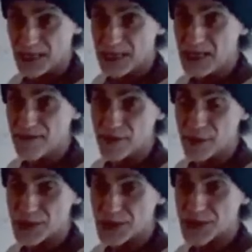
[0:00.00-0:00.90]
the
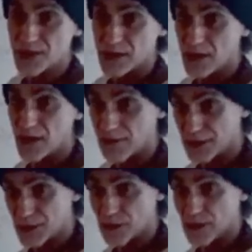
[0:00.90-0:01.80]
inverse of
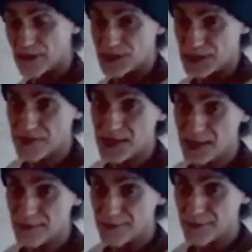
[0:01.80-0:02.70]
a sphere